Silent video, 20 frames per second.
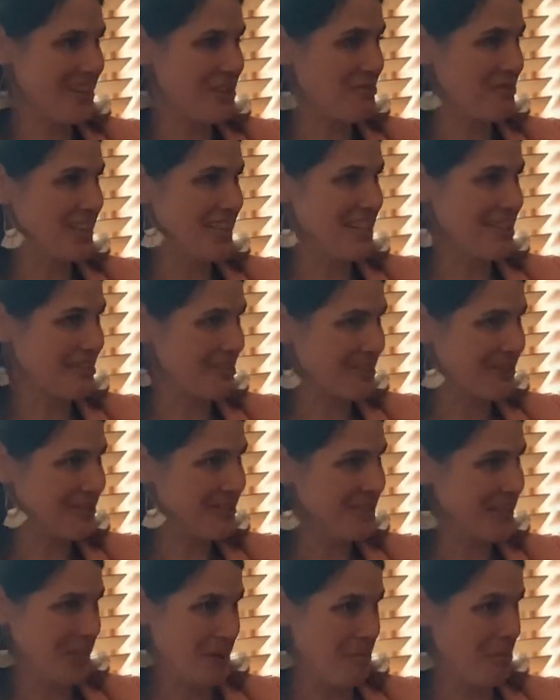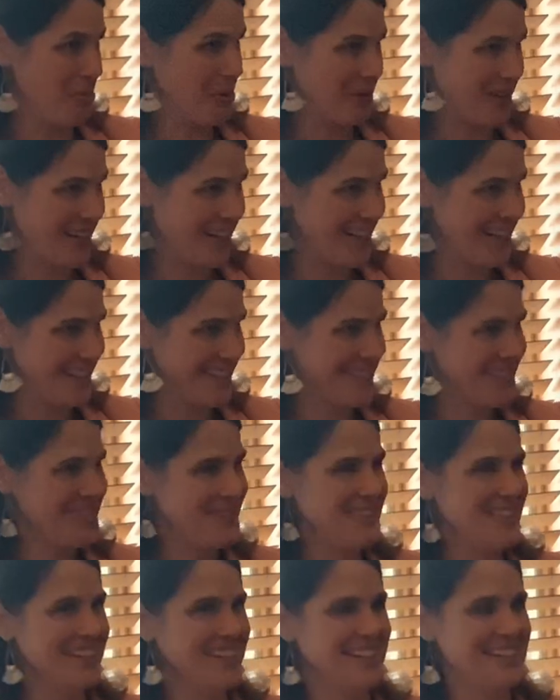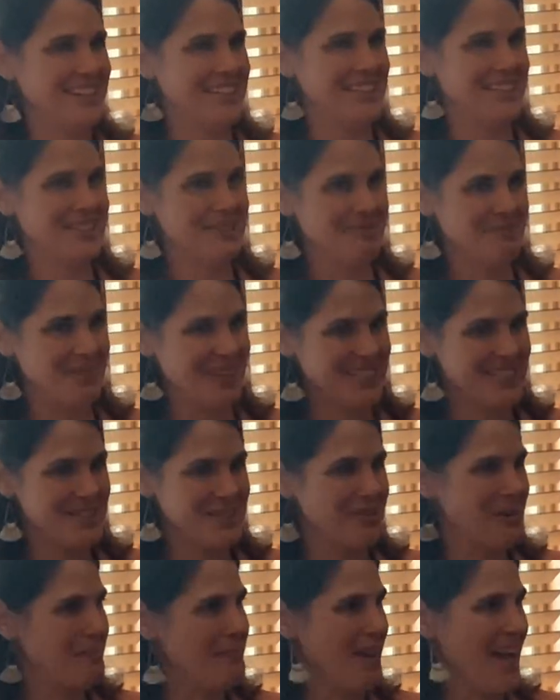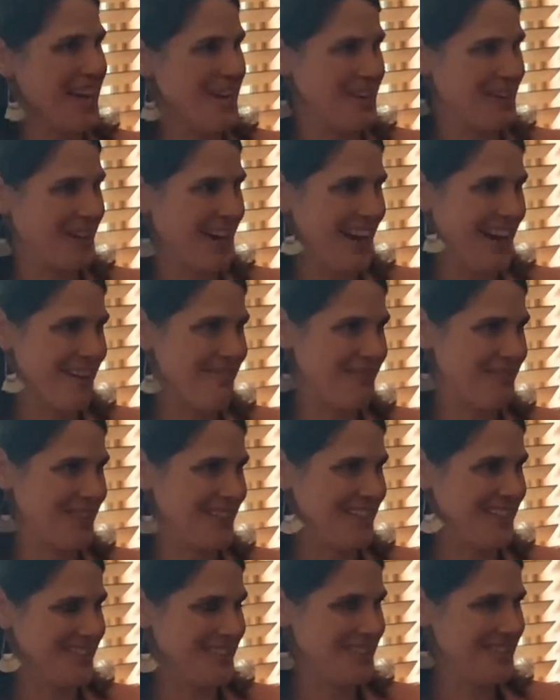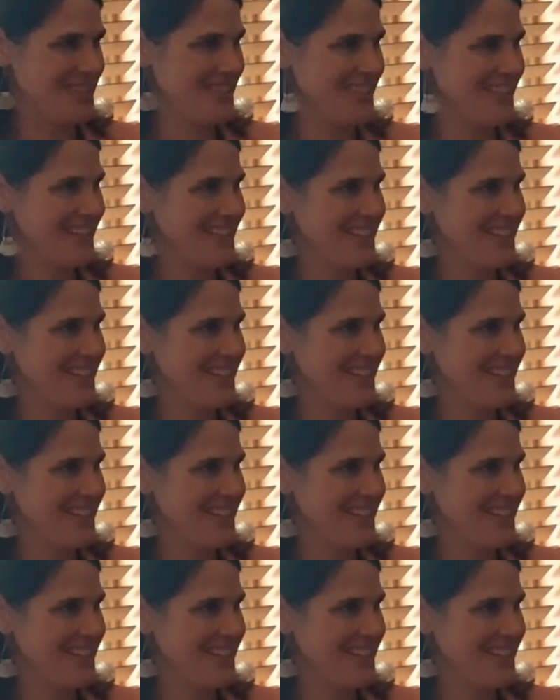3-year-old and a mortgage. So I'm not your average,